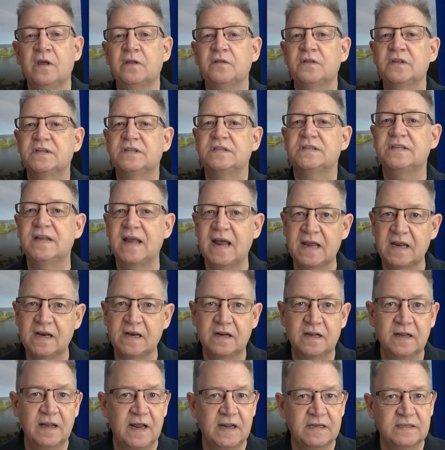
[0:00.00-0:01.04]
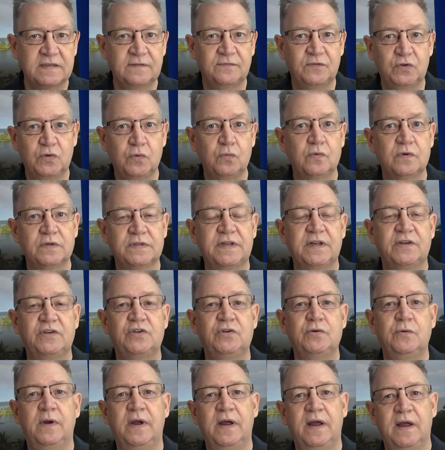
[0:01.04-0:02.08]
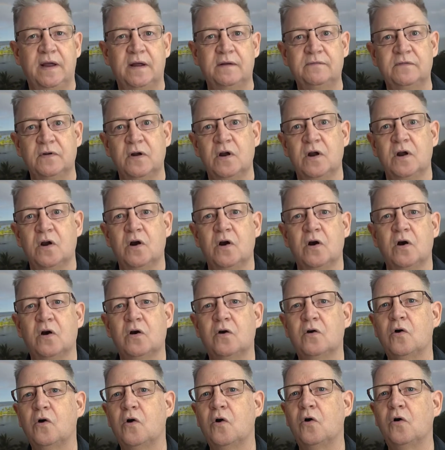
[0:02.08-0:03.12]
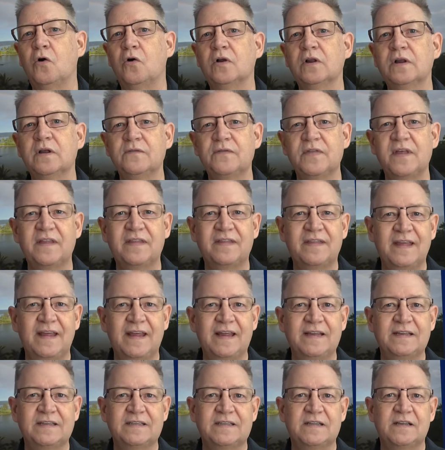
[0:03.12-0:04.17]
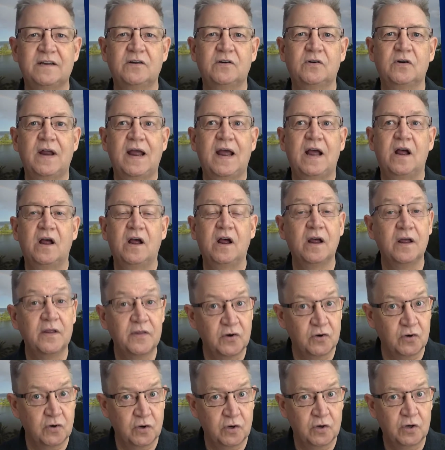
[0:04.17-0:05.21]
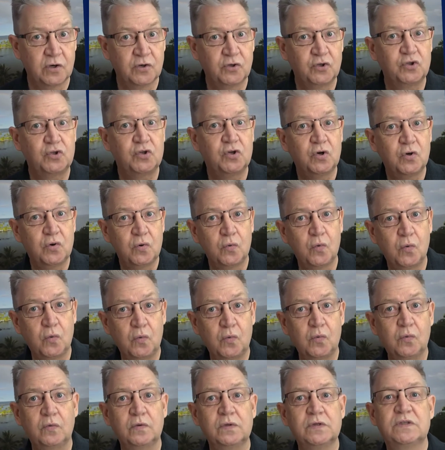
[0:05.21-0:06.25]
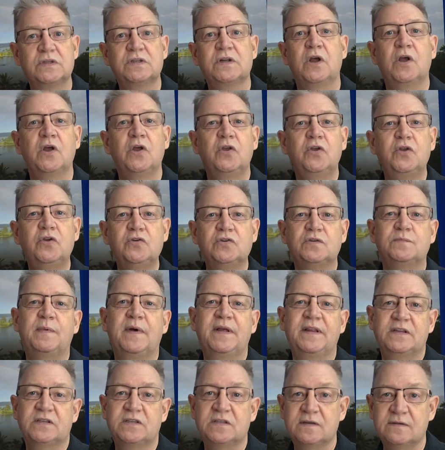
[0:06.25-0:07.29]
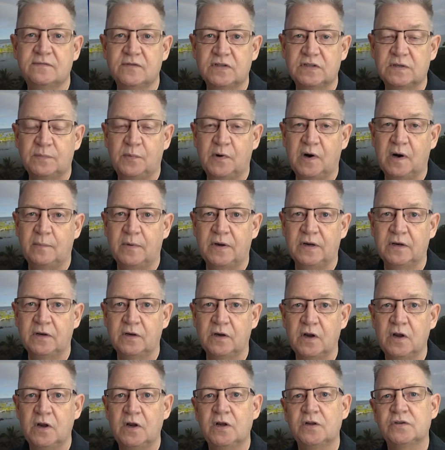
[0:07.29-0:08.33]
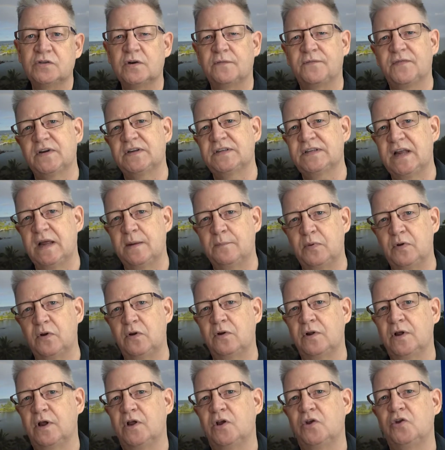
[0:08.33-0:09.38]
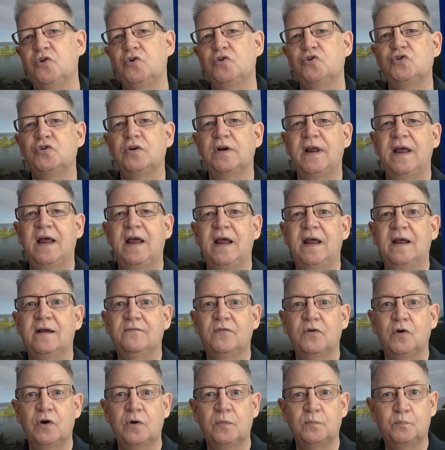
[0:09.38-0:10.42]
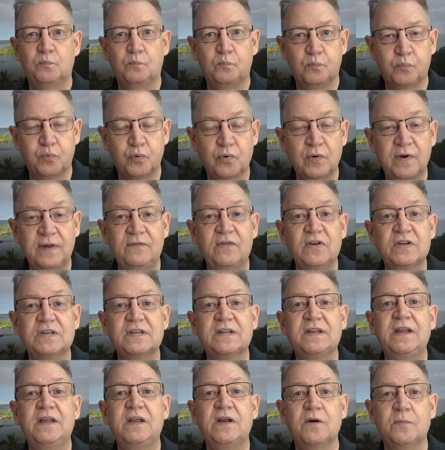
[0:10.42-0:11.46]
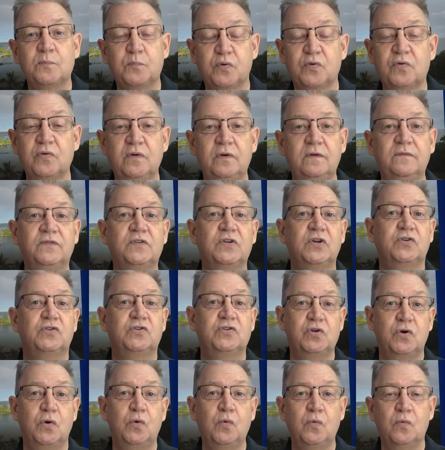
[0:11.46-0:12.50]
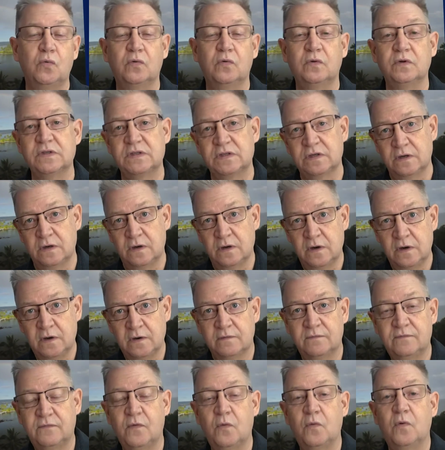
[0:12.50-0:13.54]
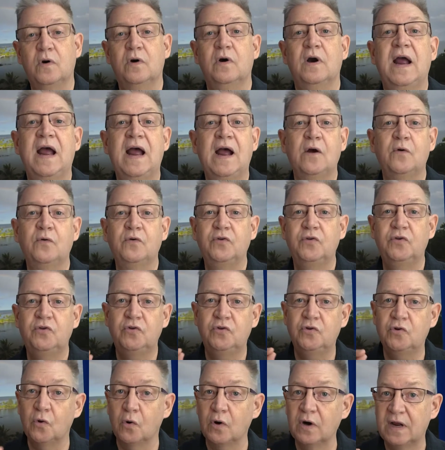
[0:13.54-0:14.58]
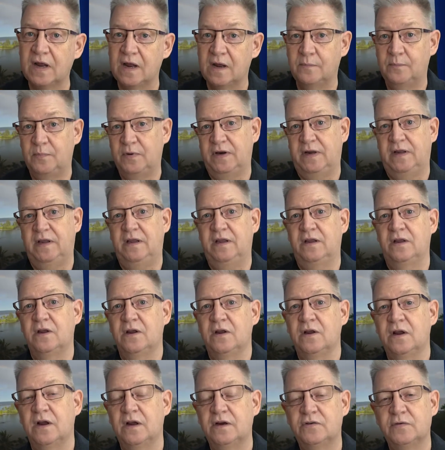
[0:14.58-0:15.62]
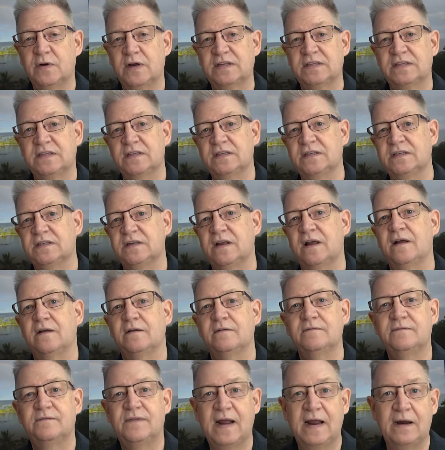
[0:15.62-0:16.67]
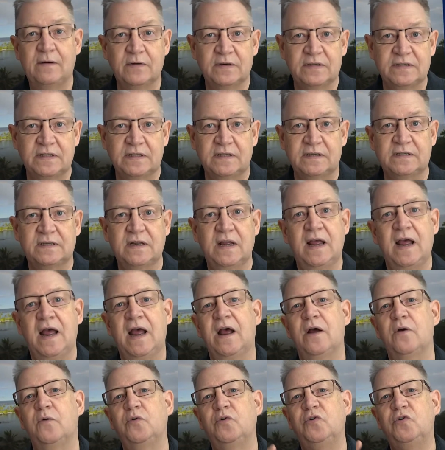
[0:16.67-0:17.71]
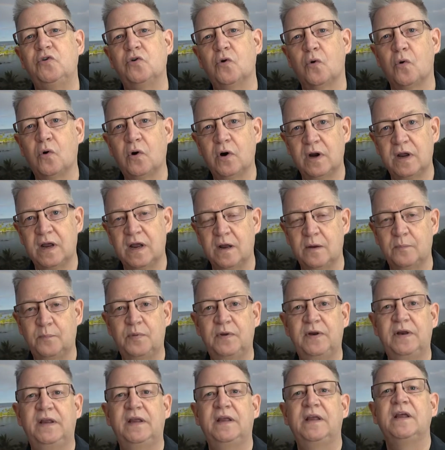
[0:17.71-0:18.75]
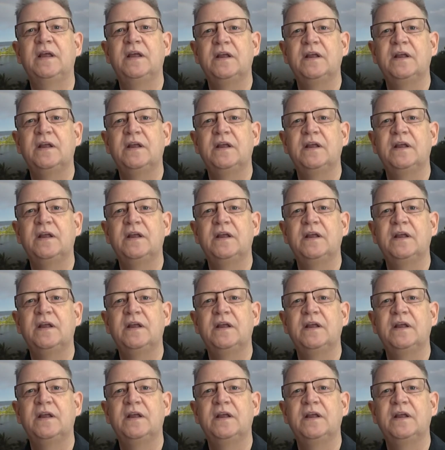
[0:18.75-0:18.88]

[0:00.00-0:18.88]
The second class of tools that you have are all of the things that are other tools used by the service department. So for example, you should have a previously approved tools for how your company addresses viruses, how your company